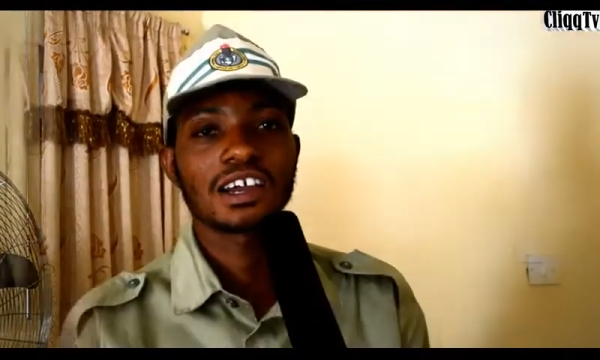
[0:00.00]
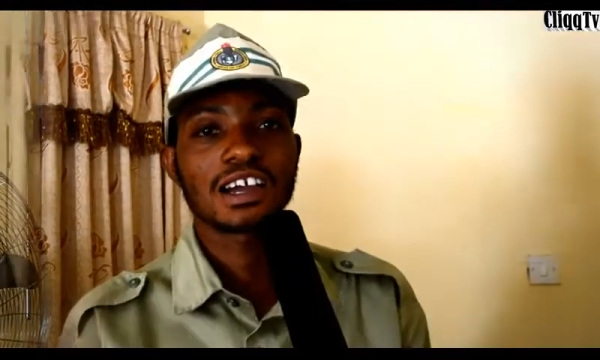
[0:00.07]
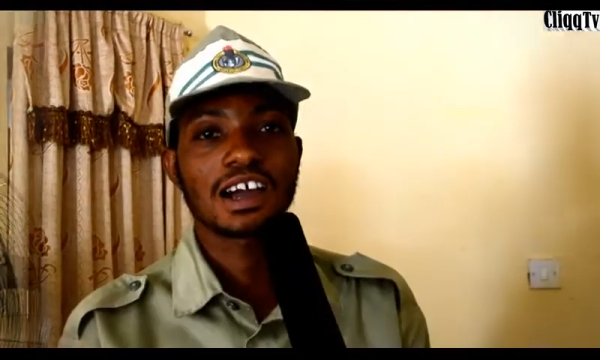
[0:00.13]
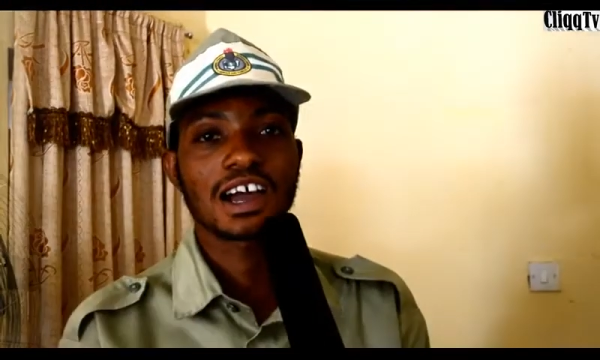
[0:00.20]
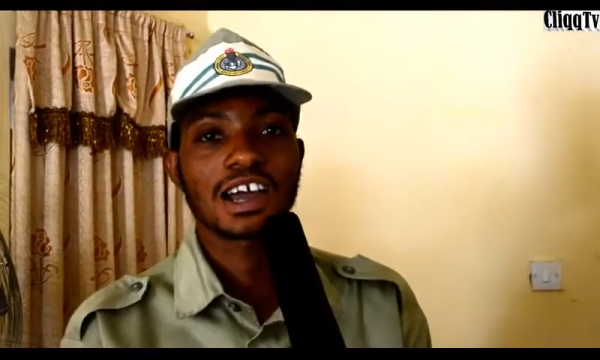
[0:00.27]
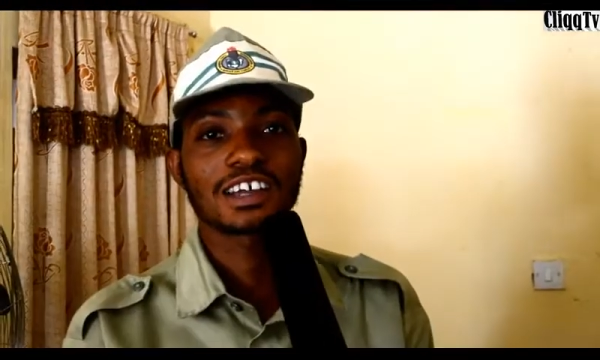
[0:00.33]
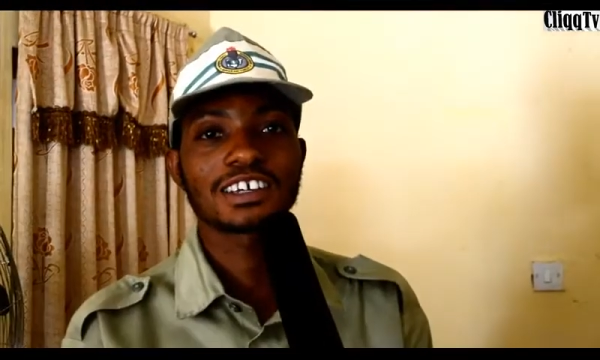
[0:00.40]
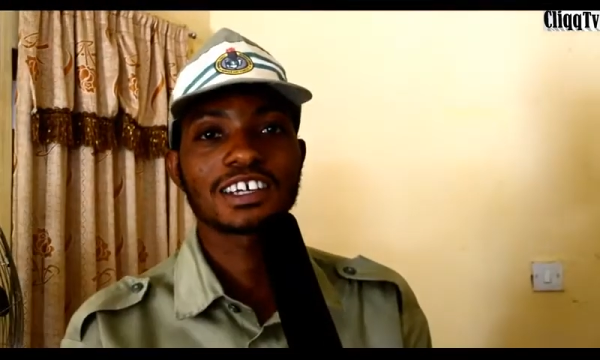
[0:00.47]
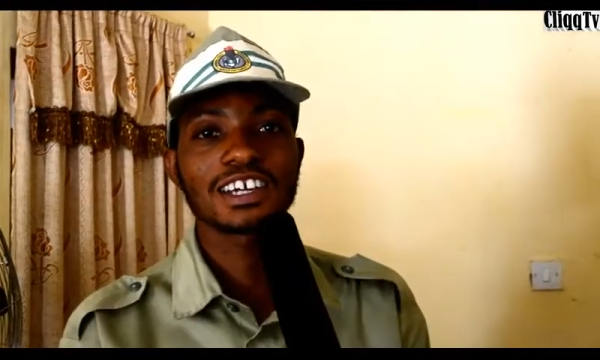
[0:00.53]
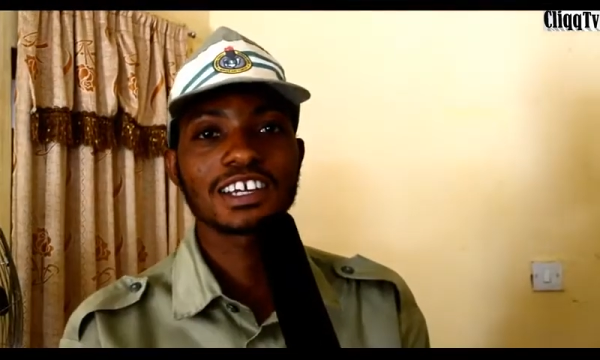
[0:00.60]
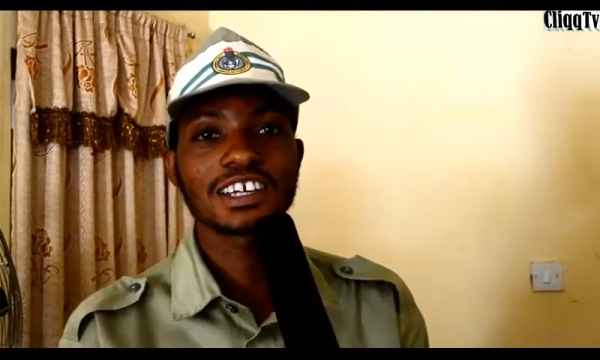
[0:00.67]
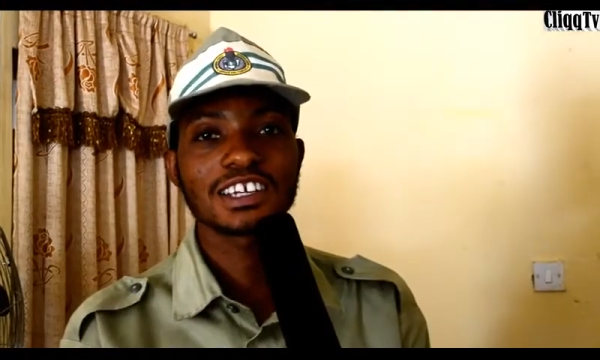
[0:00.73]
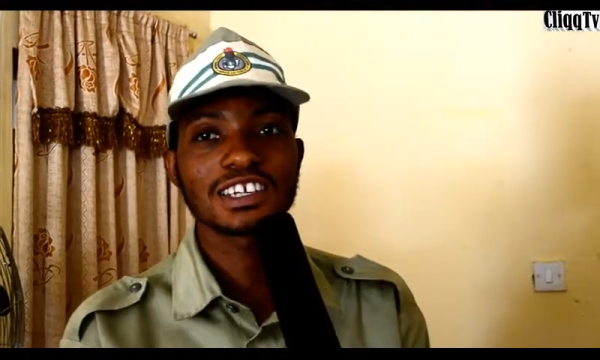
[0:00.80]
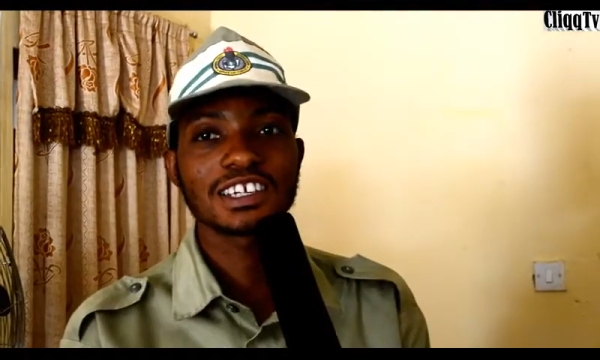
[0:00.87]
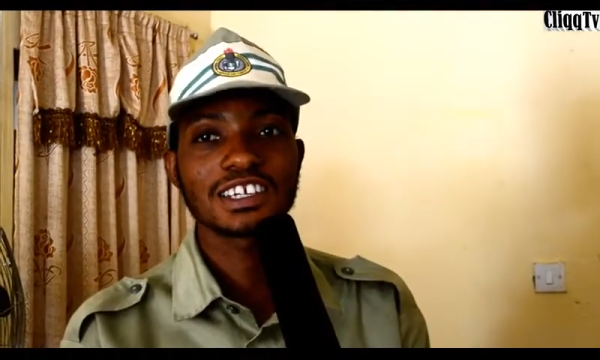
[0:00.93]
I
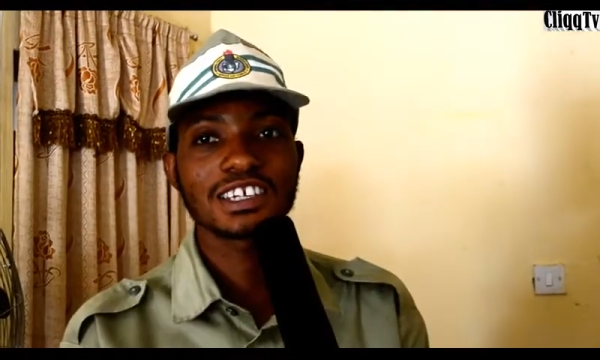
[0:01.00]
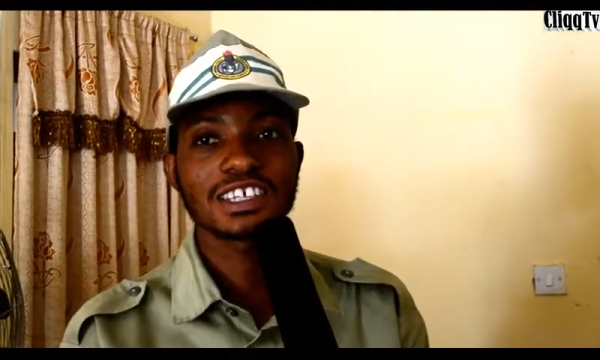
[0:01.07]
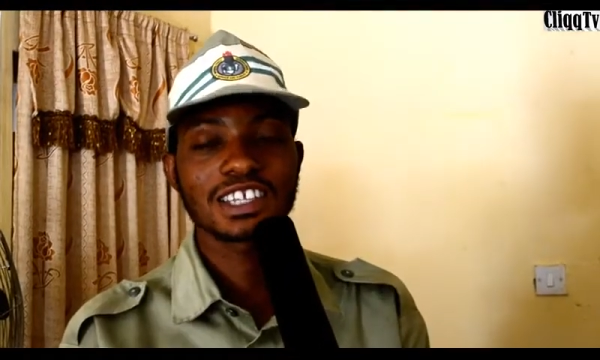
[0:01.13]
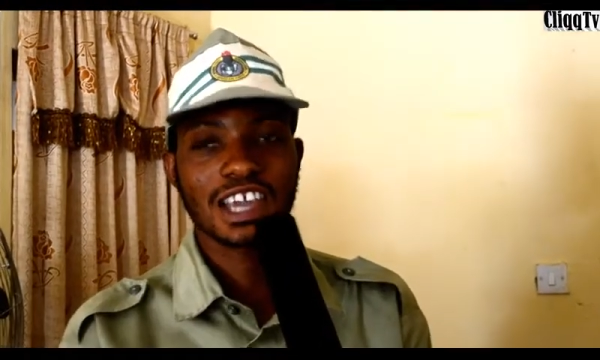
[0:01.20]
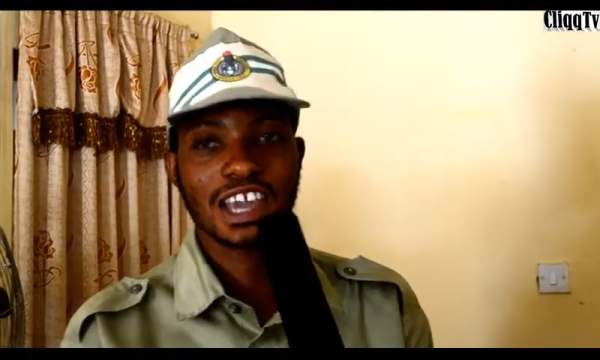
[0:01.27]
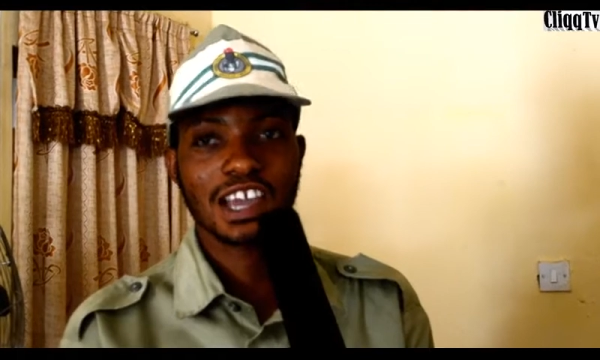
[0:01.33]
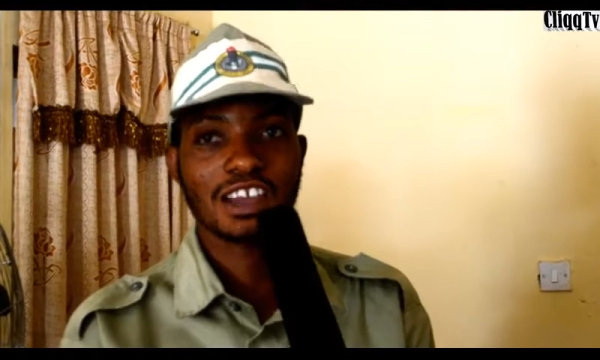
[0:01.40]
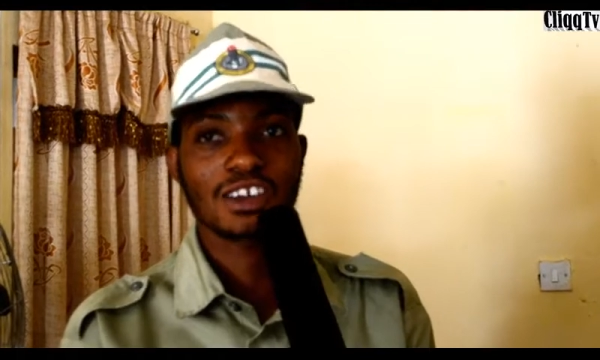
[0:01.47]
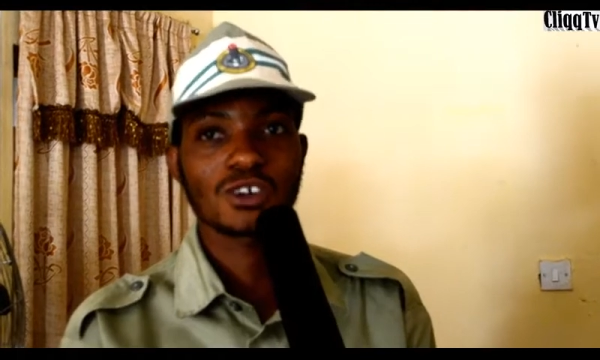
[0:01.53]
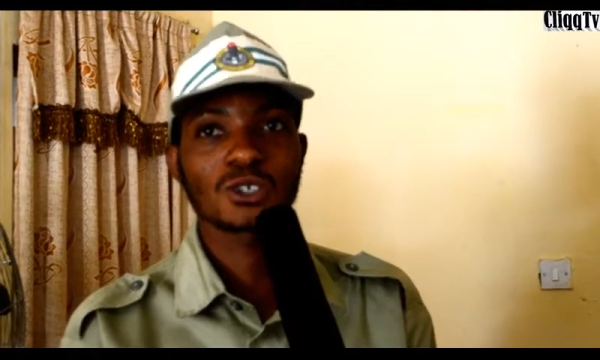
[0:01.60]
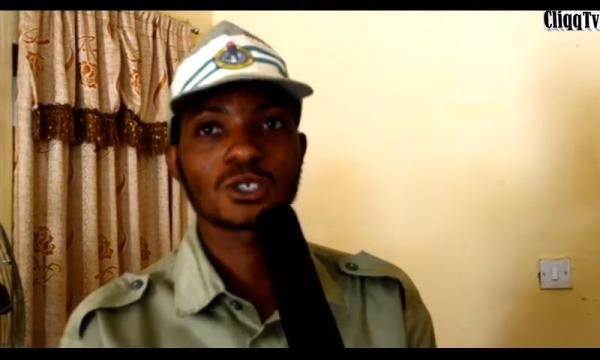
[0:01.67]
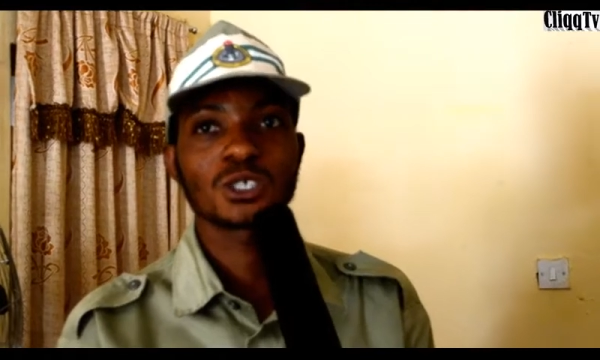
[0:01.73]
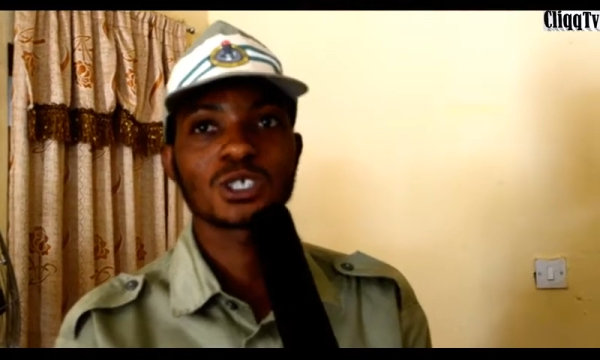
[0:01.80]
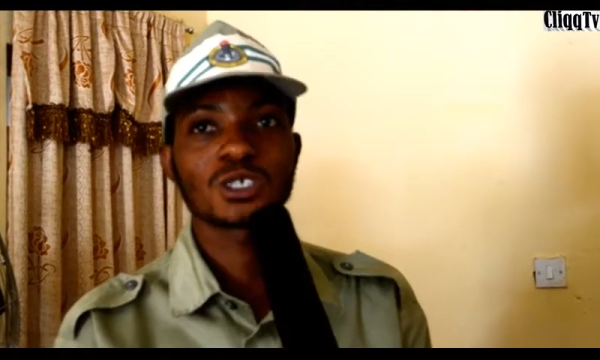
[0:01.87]
really thank God